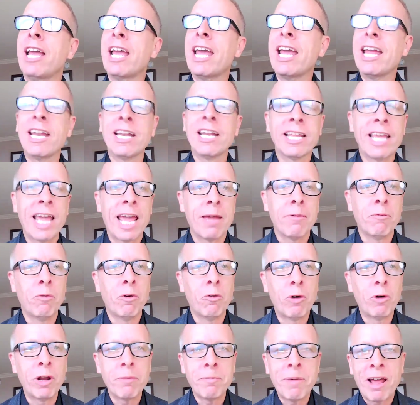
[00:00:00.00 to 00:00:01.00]
In game,
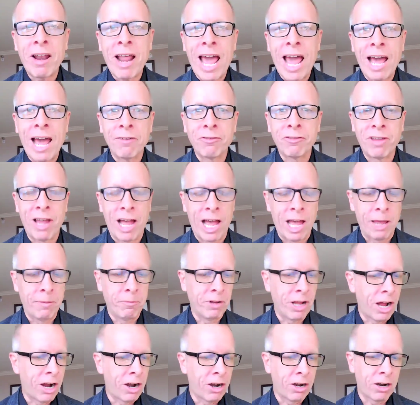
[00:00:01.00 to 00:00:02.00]
what about halftime?
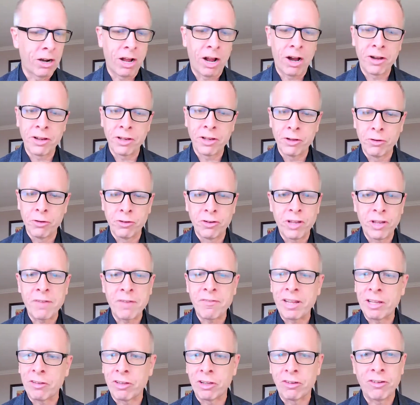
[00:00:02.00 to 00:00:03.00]
Do you have
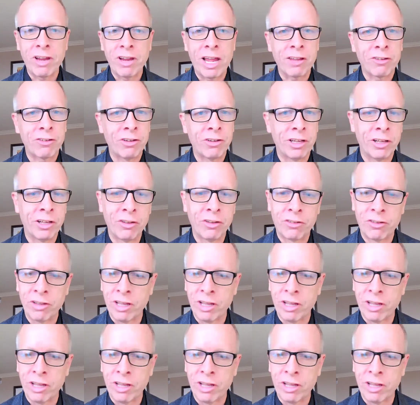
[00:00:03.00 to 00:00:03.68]
any suggestions,